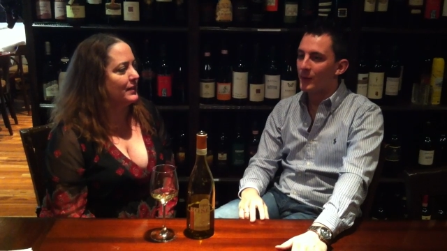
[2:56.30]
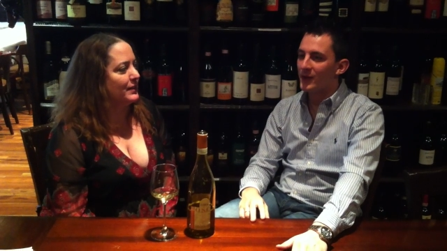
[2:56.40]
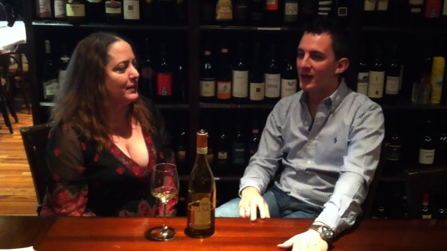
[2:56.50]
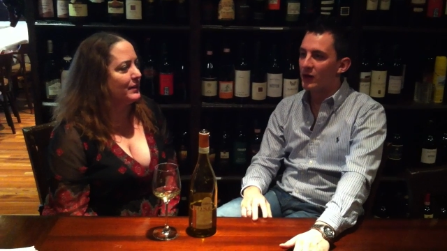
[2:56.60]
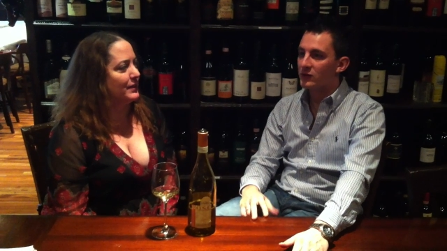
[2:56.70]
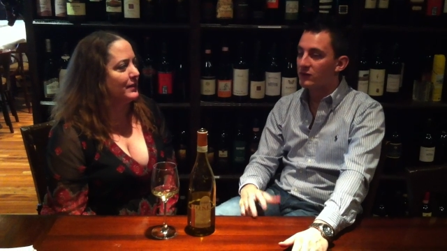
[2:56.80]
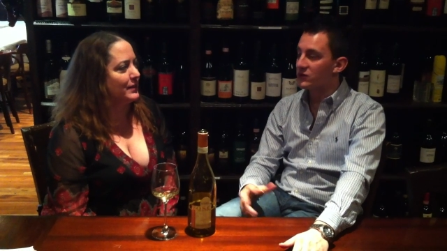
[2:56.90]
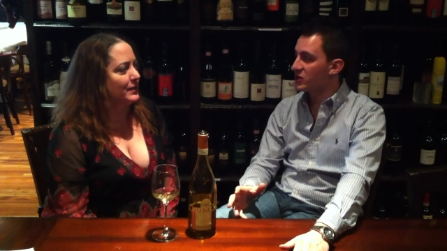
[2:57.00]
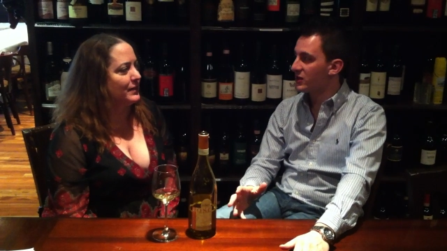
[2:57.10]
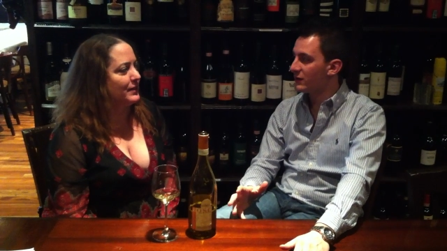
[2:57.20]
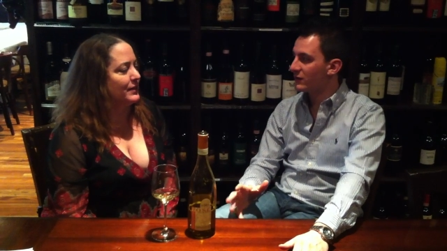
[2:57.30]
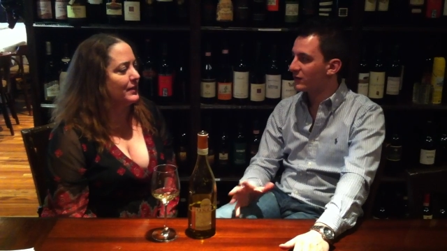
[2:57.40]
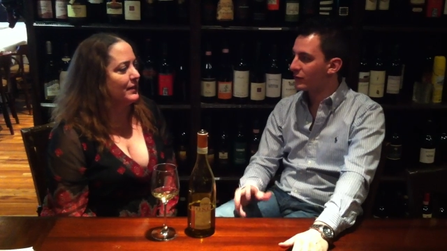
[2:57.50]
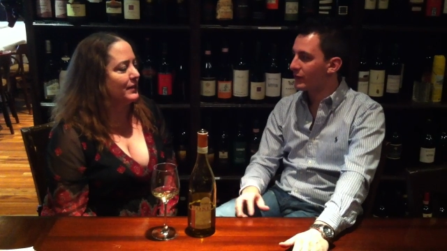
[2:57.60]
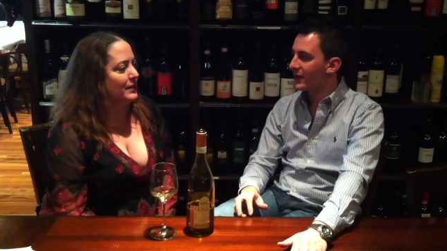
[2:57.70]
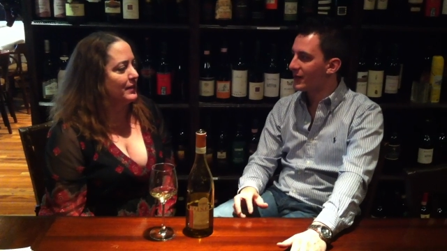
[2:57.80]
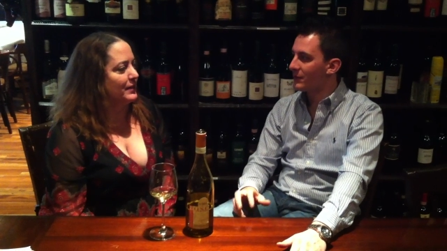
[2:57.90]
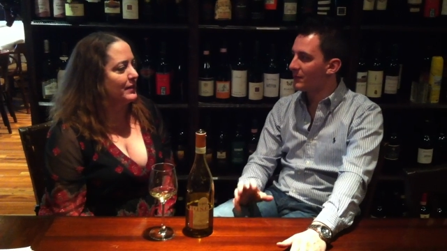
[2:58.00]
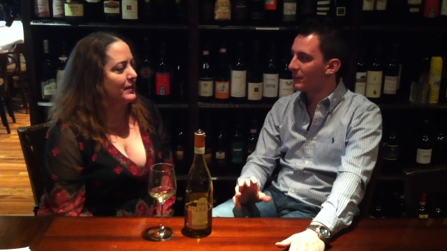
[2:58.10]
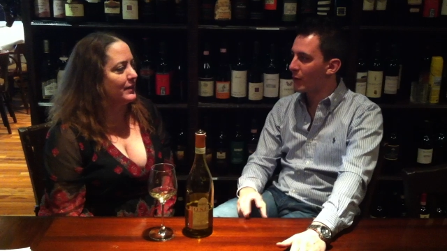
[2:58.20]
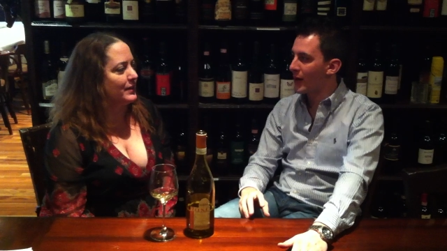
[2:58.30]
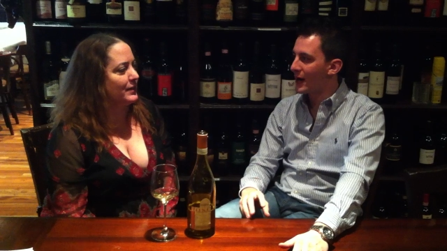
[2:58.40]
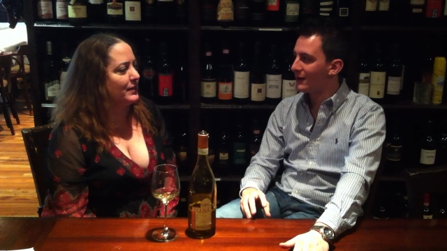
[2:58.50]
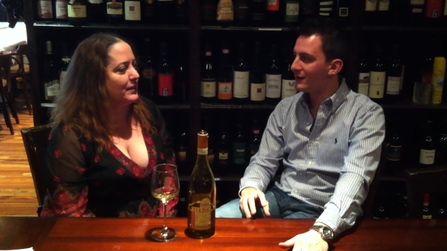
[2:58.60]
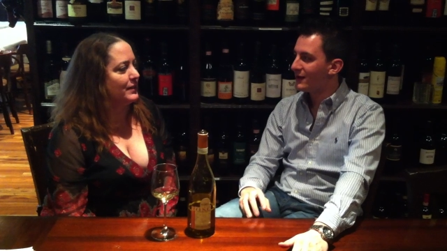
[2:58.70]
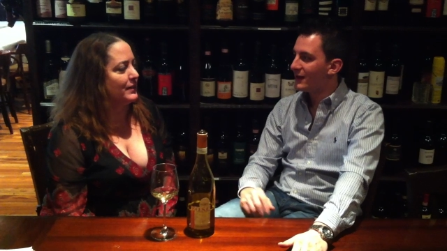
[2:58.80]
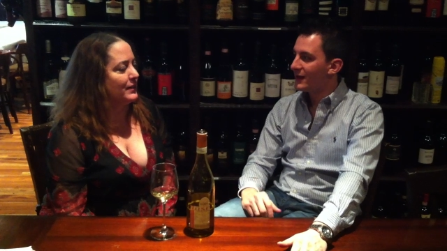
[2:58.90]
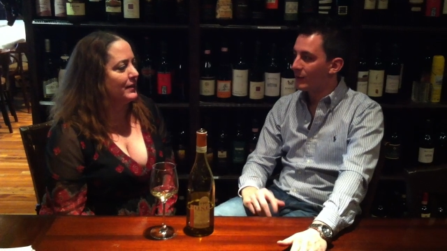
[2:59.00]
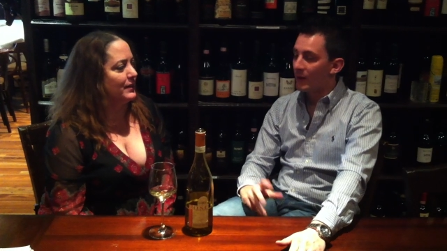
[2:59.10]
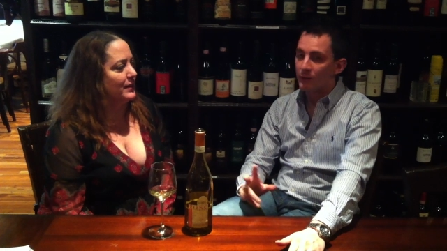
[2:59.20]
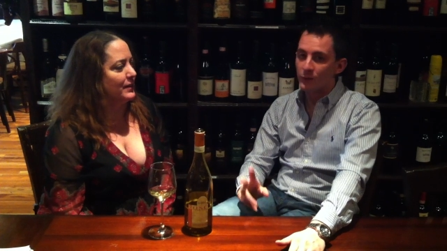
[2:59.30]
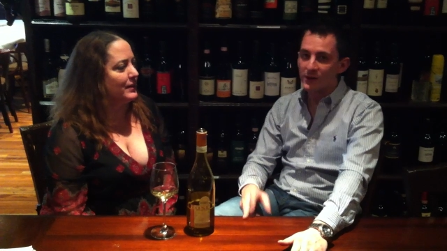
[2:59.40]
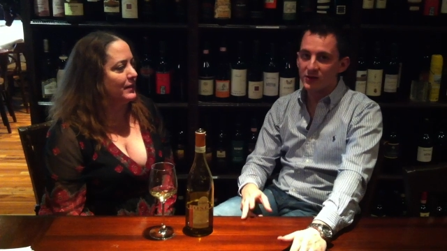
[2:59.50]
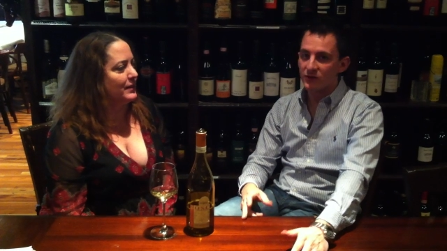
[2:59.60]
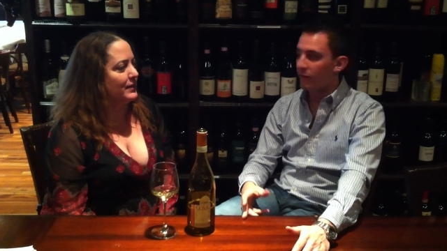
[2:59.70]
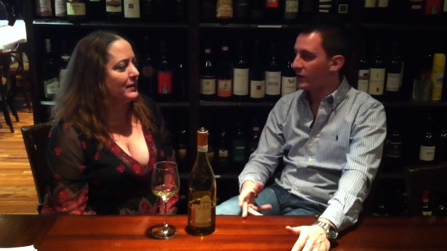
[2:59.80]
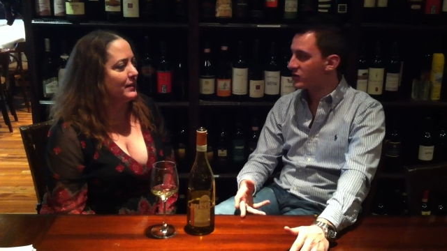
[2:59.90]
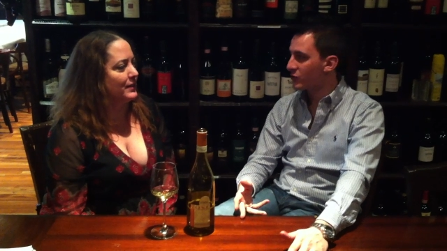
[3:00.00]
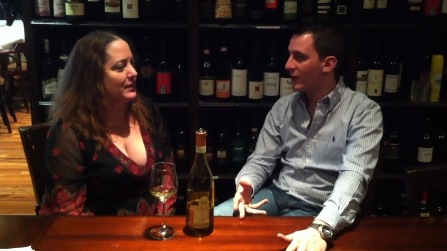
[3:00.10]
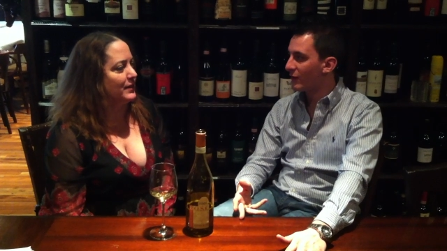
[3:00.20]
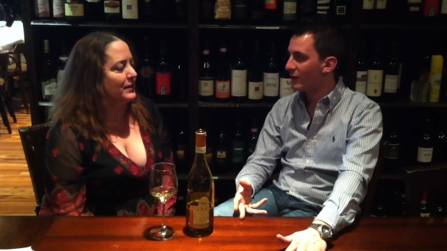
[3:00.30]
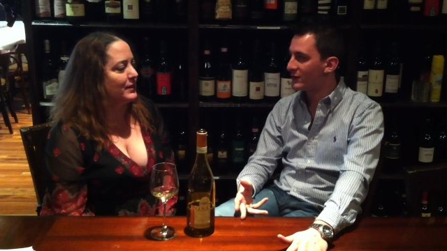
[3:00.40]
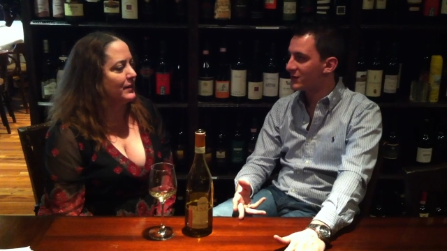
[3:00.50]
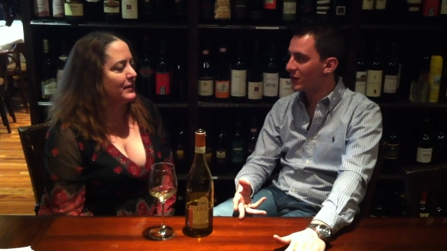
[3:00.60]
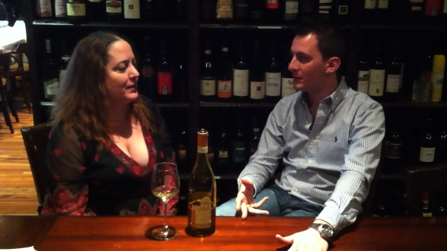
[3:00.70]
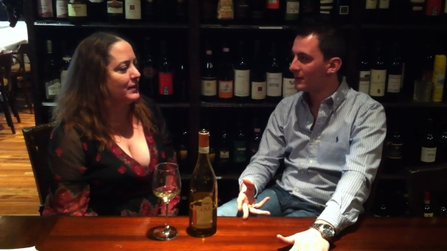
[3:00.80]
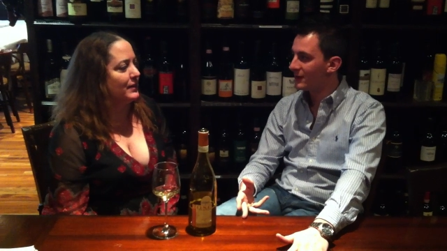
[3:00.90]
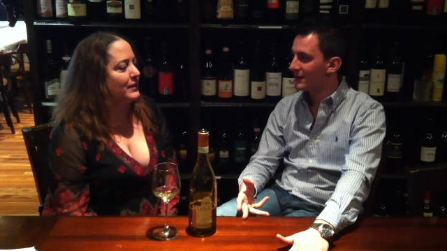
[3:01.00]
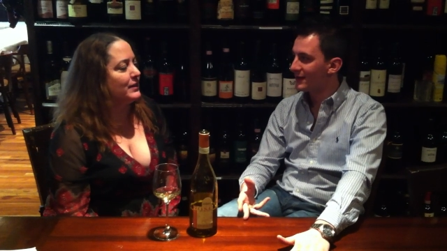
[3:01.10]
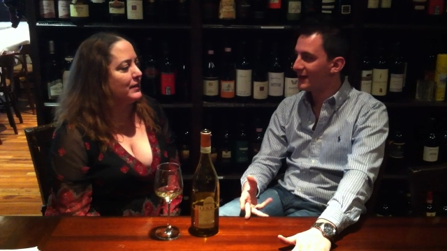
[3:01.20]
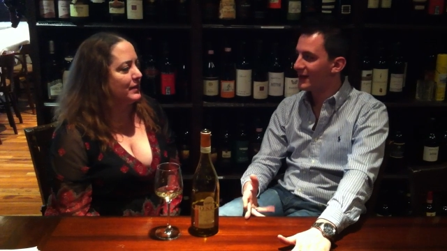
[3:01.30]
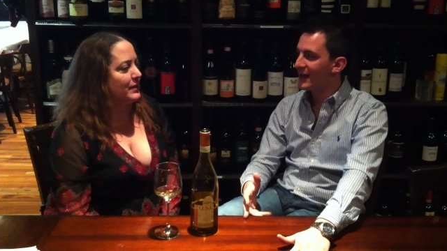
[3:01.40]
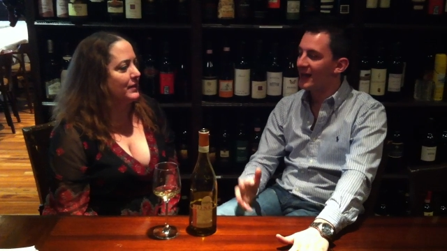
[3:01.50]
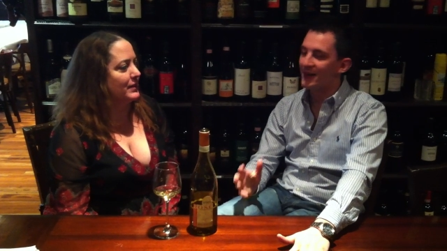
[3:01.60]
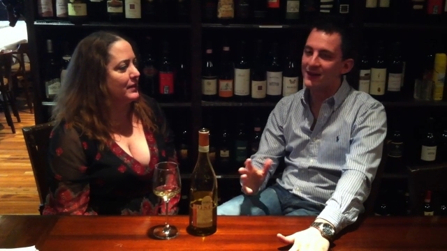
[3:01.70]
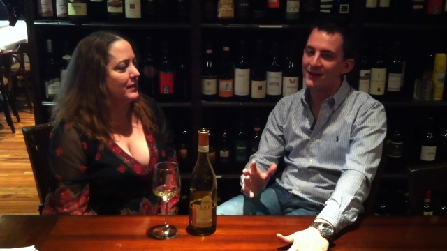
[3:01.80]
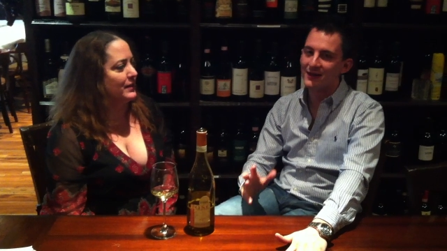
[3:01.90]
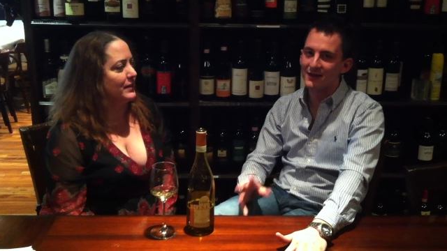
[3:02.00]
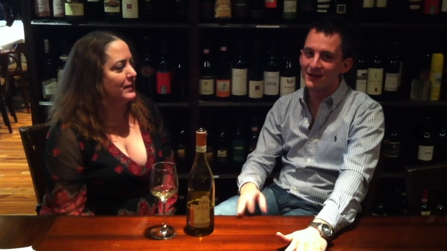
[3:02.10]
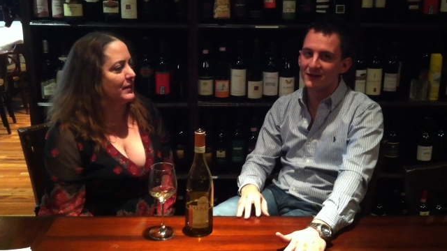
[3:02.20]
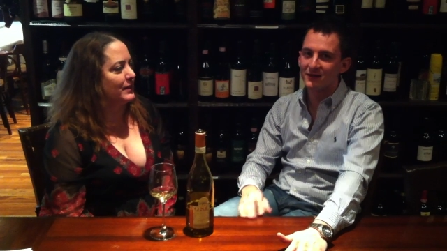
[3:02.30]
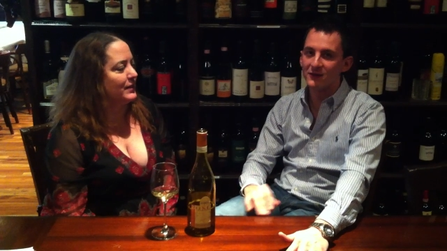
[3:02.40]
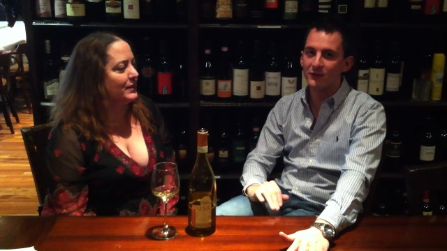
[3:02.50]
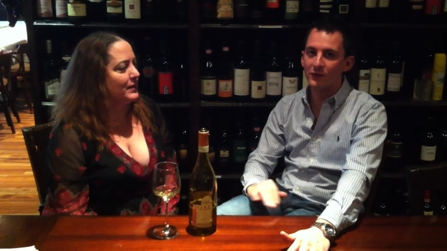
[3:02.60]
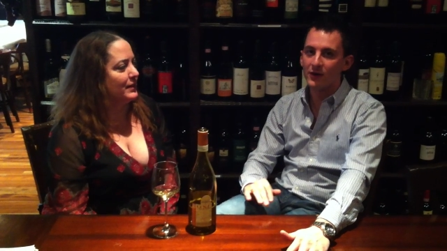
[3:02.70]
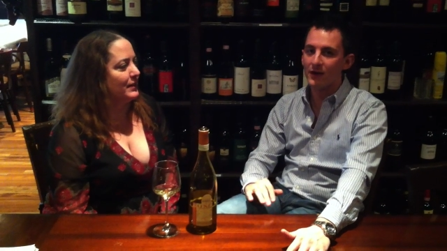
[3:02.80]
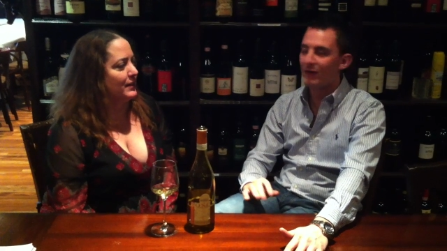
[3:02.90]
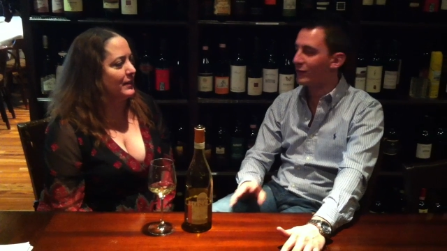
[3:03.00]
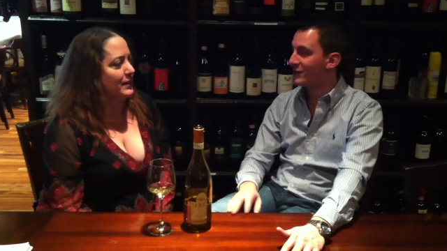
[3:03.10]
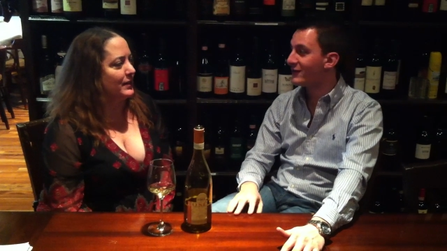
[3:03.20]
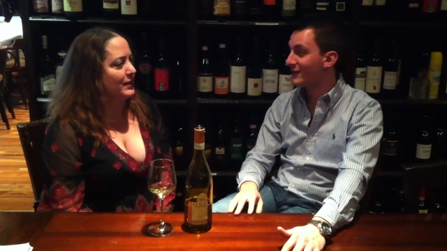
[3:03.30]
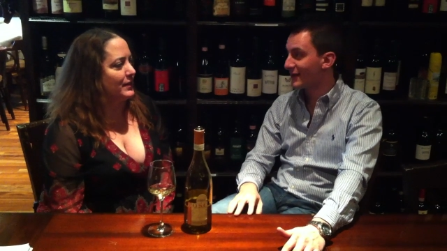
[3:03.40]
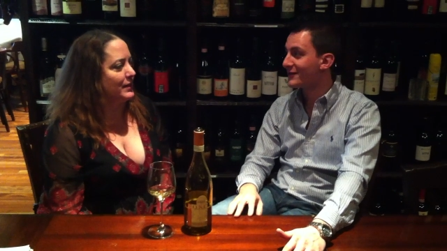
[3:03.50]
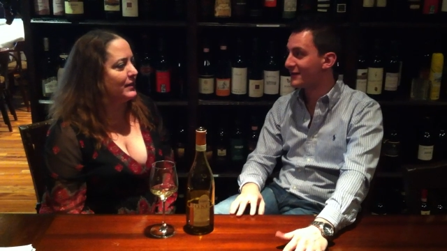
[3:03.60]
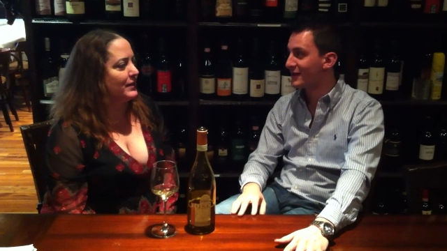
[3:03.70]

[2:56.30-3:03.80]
Speaker 1: with a lot of cheese, cream, bread, and with a fresh truffle on top, and this is a very aphrodisiac